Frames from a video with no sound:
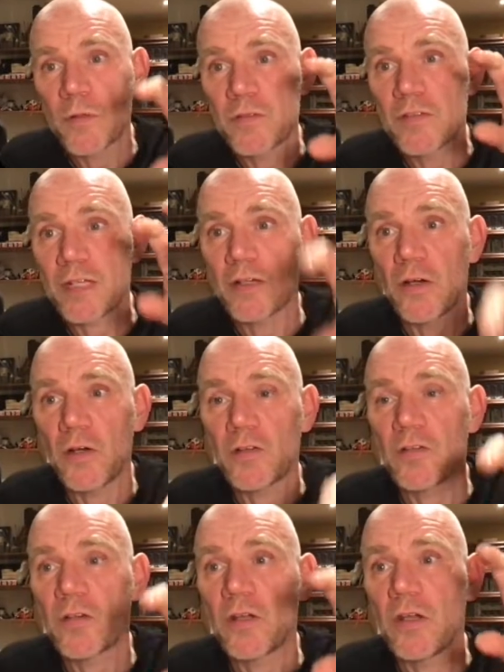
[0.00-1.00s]

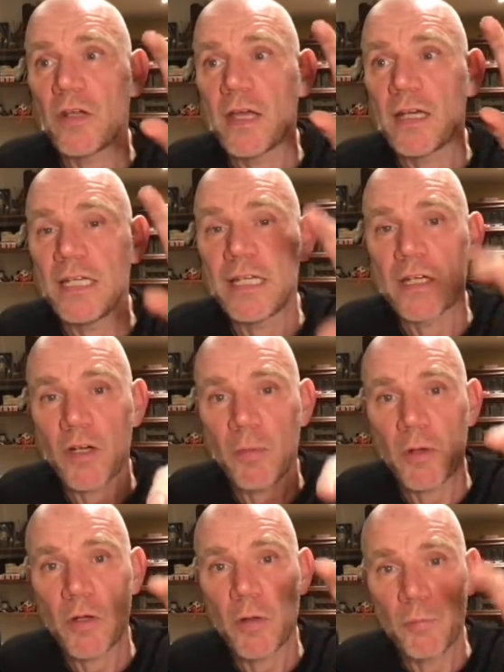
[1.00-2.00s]
technological and
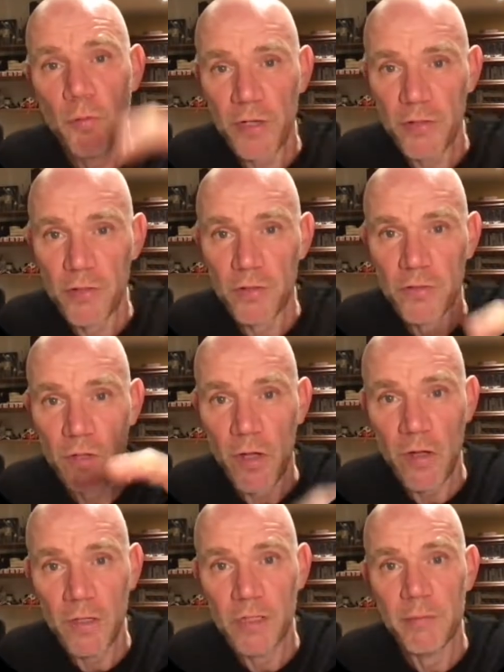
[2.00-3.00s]
economical pressures
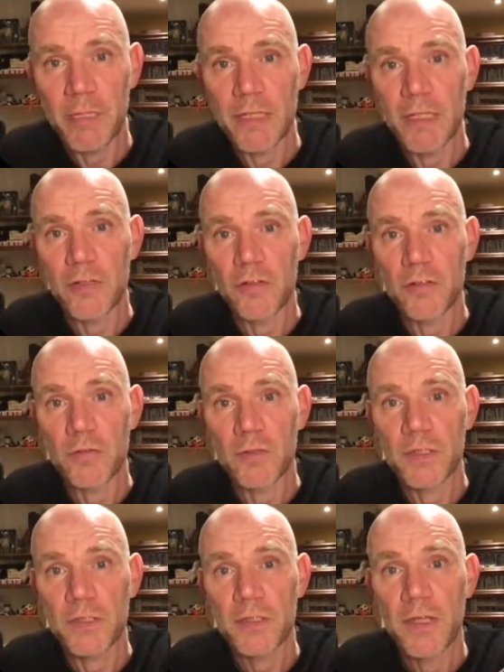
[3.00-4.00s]
on the media
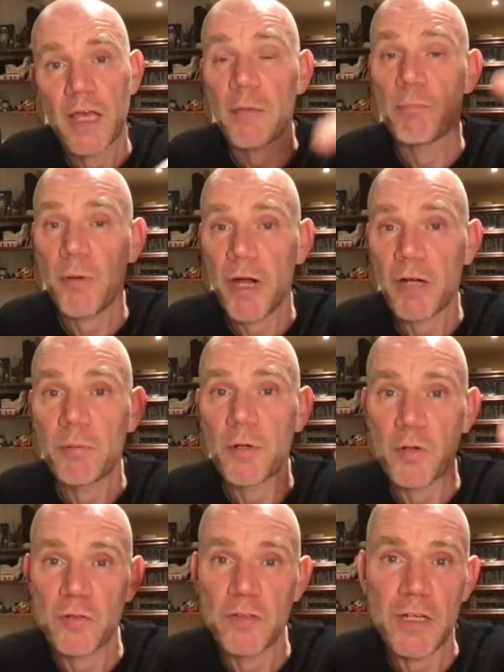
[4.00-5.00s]
industry, in part
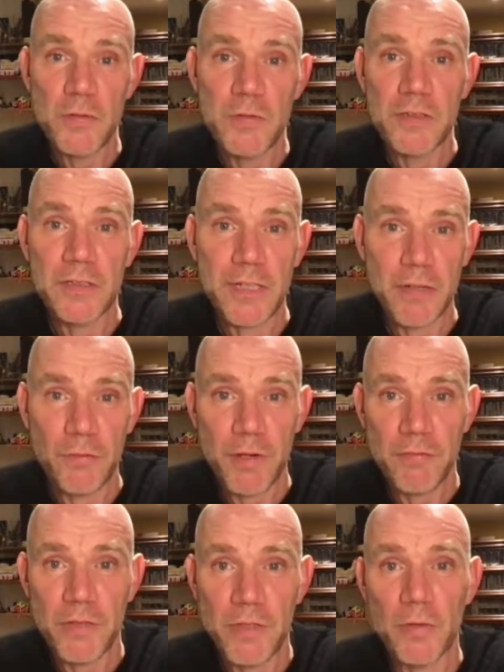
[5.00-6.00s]
because they're losing their
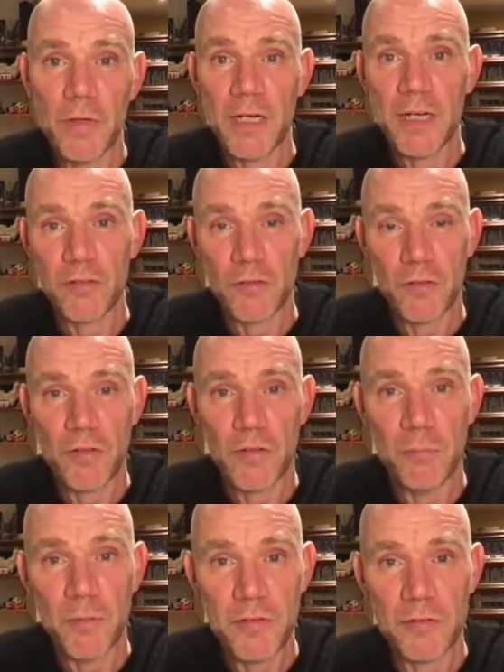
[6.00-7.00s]
revenue and their traditional
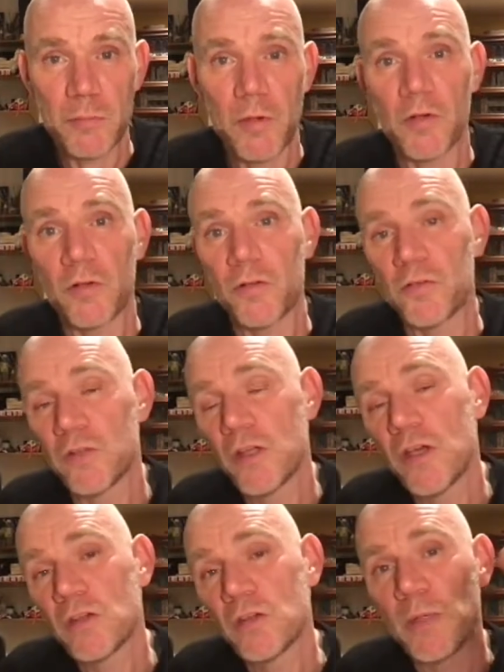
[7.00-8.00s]
business models
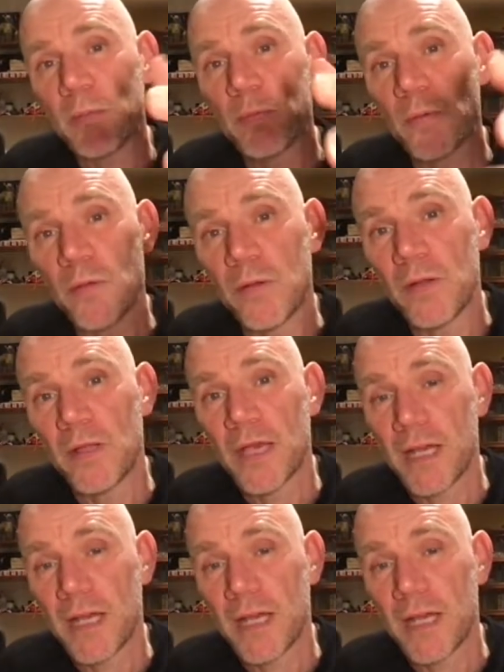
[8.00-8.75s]
to people and the